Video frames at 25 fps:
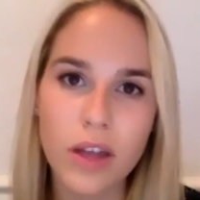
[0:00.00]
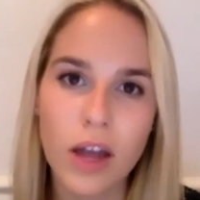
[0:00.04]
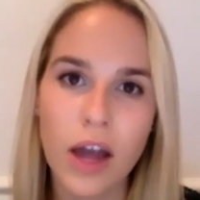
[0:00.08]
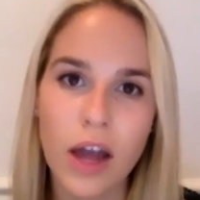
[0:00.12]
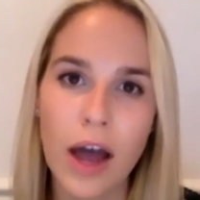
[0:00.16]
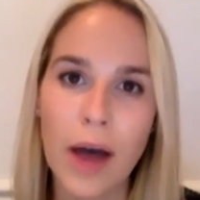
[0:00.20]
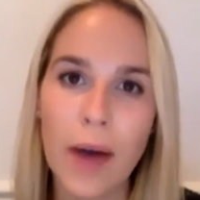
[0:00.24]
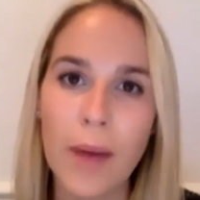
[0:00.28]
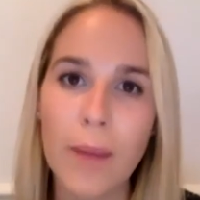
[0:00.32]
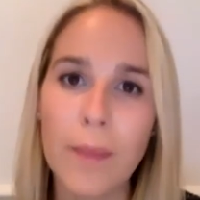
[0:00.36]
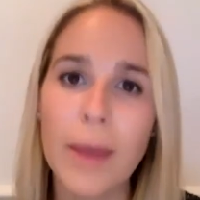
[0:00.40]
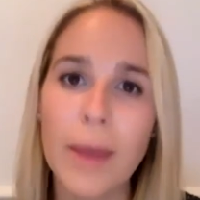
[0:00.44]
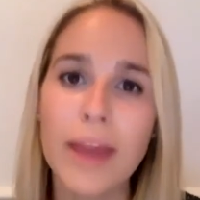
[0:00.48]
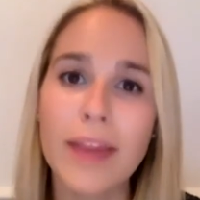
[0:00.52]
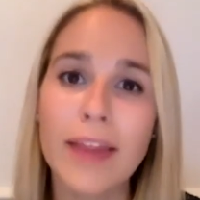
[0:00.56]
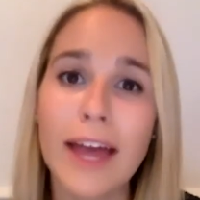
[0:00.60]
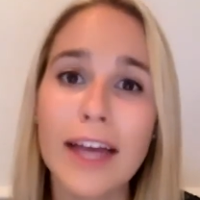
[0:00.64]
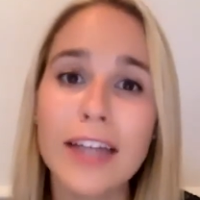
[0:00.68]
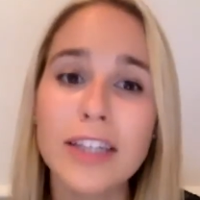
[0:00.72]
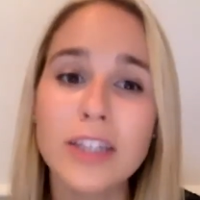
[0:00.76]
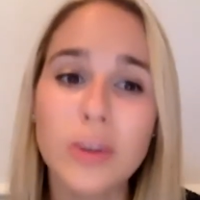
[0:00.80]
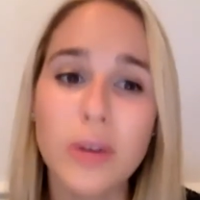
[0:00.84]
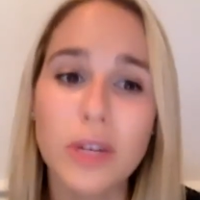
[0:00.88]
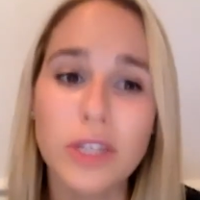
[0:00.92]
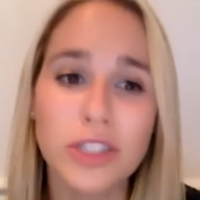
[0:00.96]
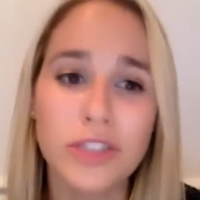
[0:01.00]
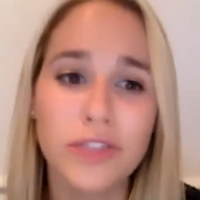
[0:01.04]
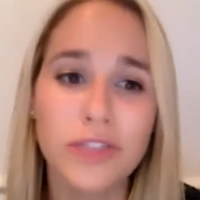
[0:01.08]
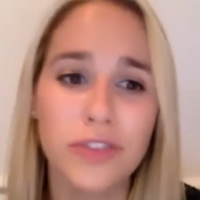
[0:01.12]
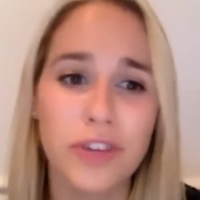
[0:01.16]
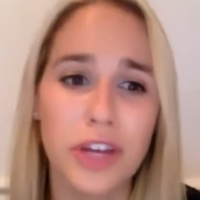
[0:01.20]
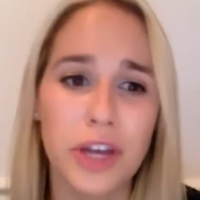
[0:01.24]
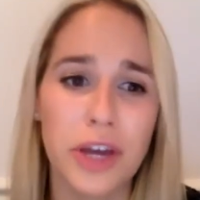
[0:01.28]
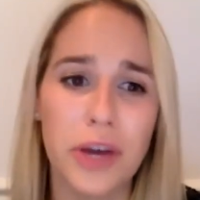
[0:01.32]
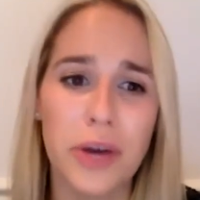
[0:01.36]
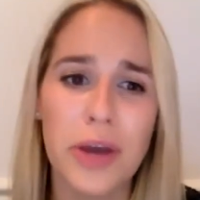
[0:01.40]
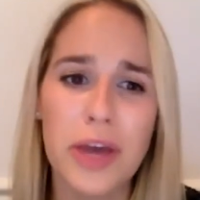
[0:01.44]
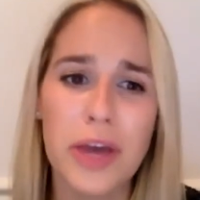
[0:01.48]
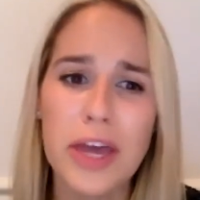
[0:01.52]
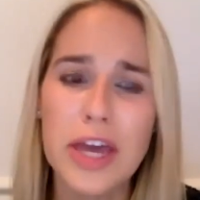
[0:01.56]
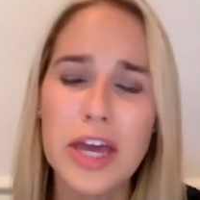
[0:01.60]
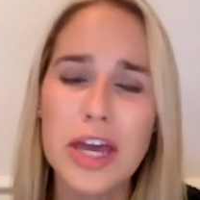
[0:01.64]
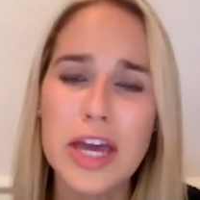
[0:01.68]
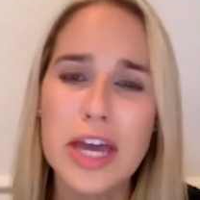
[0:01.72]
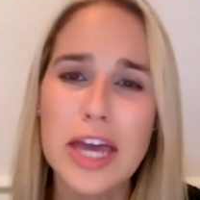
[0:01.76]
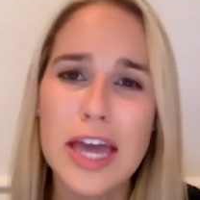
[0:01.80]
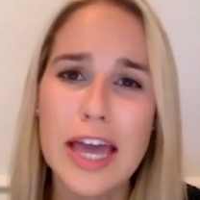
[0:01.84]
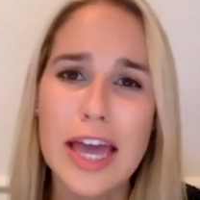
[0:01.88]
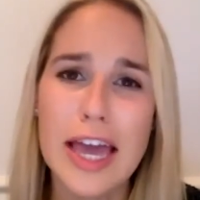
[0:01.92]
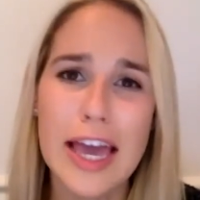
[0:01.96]
My last question for you
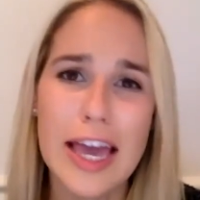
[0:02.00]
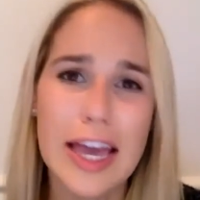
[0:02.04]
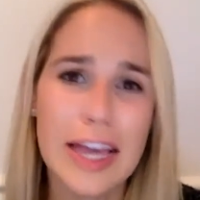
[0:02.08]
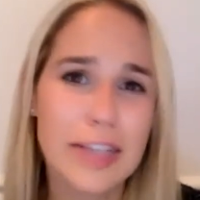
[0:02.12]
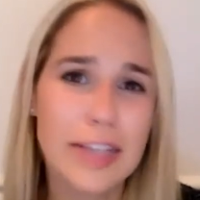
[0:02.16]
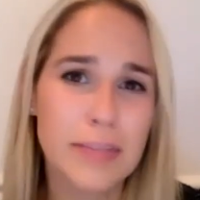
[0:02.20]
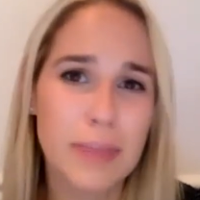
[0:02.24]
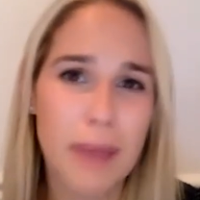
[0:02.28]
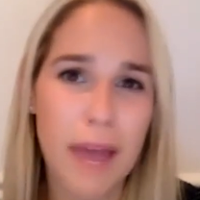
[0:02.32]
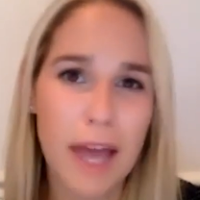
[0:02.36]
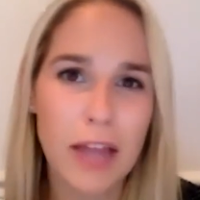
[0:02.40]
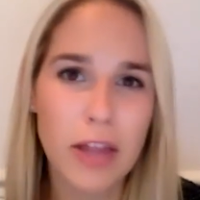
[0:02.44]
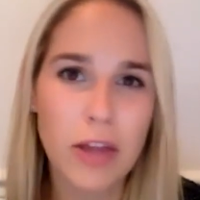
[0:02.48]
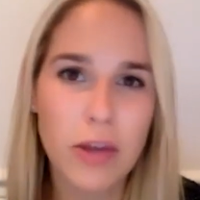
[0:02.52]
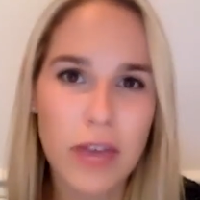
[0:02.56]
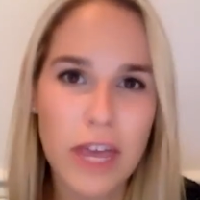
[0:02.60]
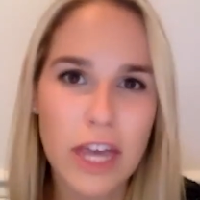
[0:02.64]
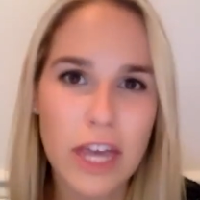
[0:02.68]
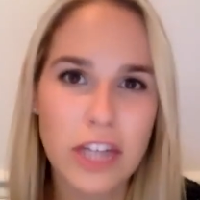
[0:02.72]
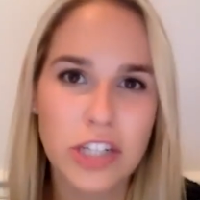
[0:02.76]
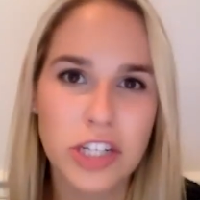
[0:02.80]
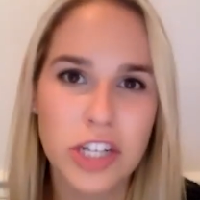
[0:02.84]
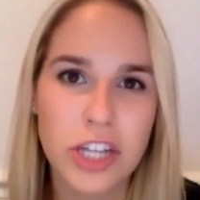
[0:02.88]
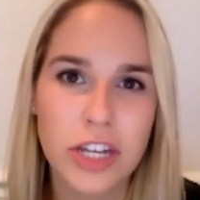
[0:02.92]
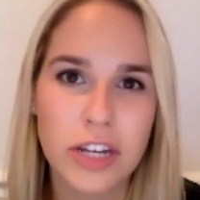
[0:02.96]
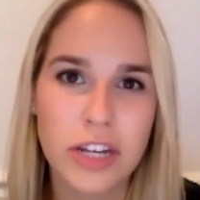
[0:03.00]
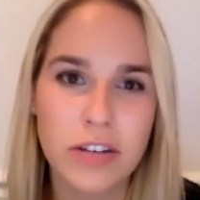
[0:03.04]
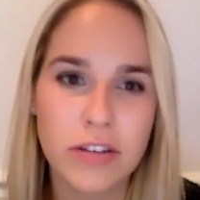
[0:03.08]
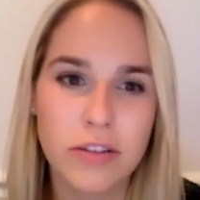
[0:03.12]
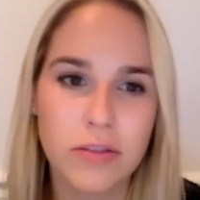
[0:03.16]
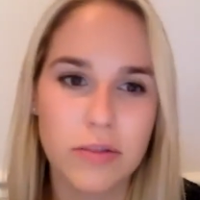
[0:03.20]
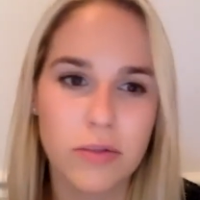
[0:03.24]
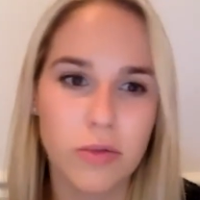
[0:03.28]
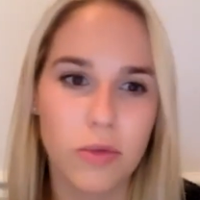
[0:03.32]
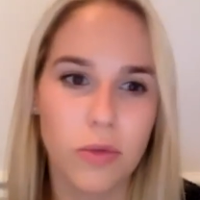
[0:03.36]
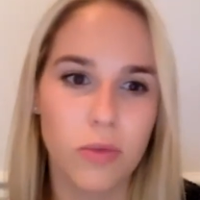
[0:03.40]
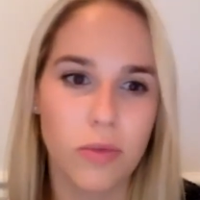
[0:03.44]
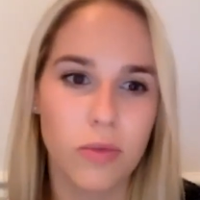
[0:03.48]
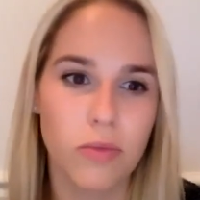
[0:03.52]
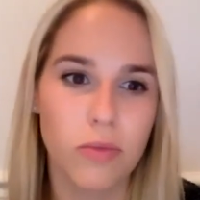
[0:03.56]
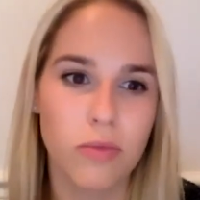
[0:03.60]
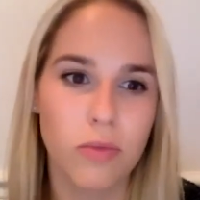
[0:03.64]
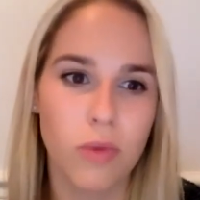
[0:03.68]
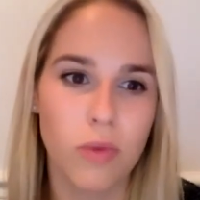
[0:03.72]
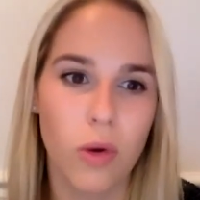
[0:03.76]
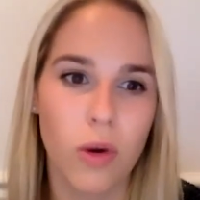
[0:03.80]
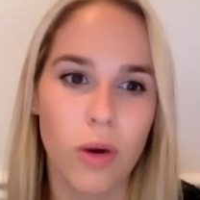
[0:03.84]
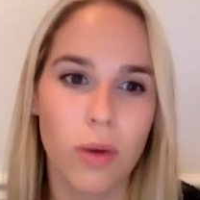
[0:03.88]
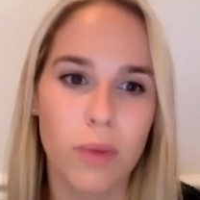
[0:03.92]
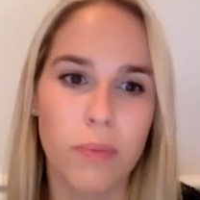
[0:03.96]
is my location
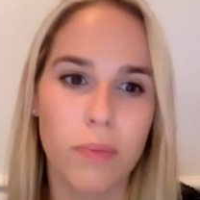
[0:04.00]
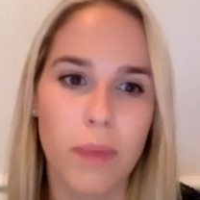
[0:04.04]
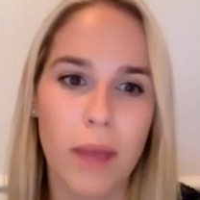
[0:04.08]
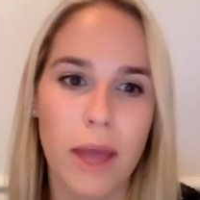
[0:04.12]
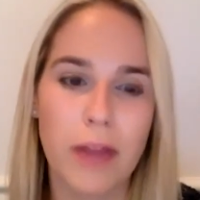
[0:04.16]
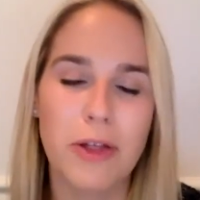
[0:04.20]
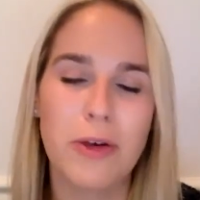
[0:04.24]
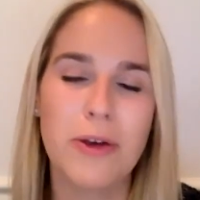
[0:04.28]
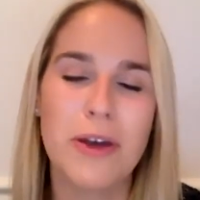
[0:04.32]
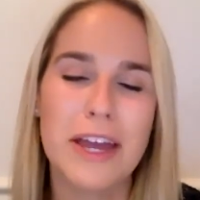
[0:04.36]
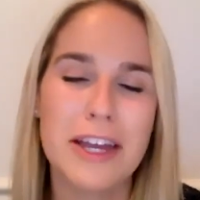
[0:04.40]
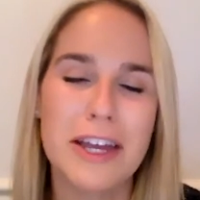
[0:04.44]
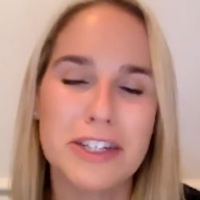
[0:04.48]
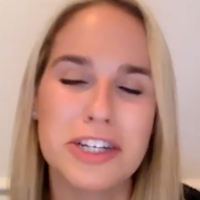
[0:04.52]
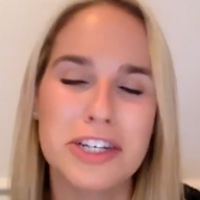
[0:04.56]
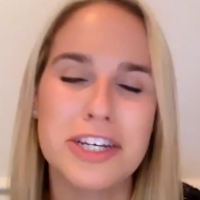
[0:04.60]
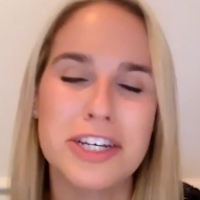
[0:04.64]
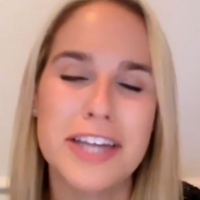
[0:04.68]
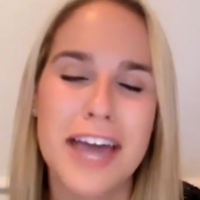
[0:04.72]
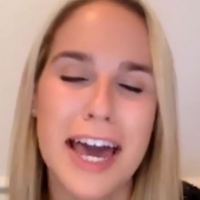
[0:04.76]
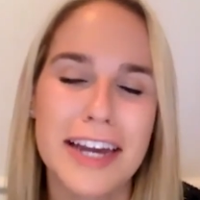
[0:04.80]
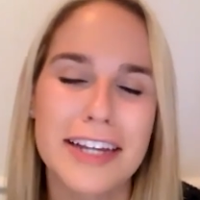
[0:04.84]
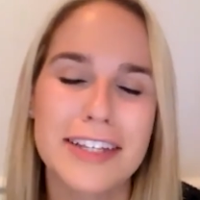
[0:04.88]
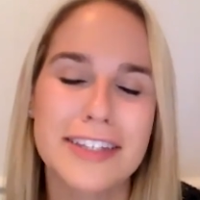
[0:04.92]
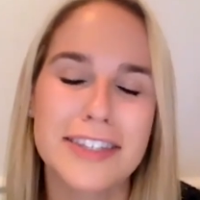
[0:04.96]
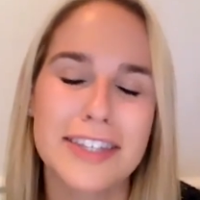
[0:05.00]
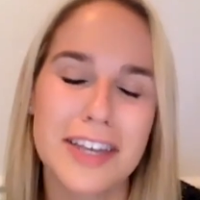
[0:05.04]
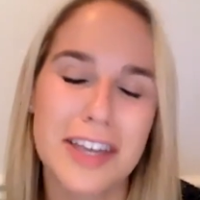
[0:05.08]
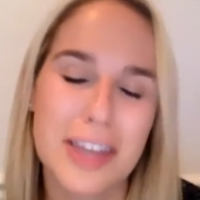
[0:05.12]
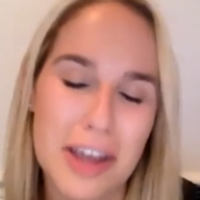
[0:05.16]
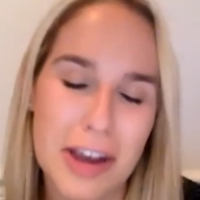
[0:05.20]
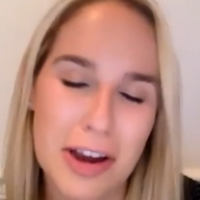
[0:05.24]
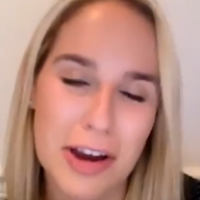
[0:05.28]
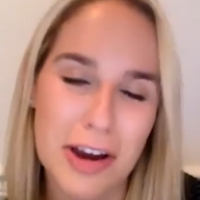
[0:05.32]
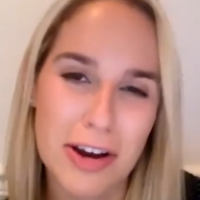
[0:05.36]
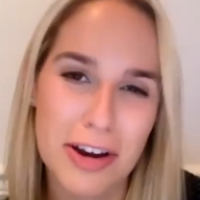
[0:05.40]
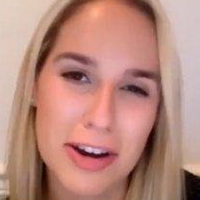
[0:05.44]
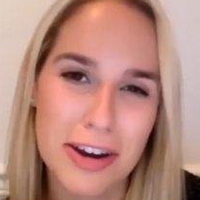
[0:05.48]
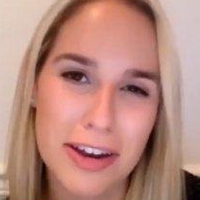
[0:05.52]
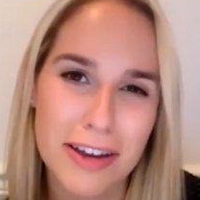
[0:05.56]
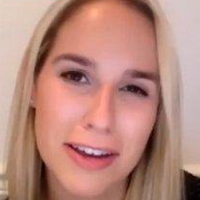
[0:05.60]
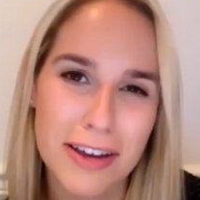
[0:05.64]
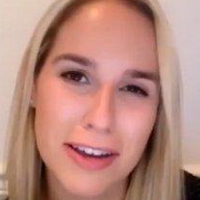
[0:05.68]
or my location data secured?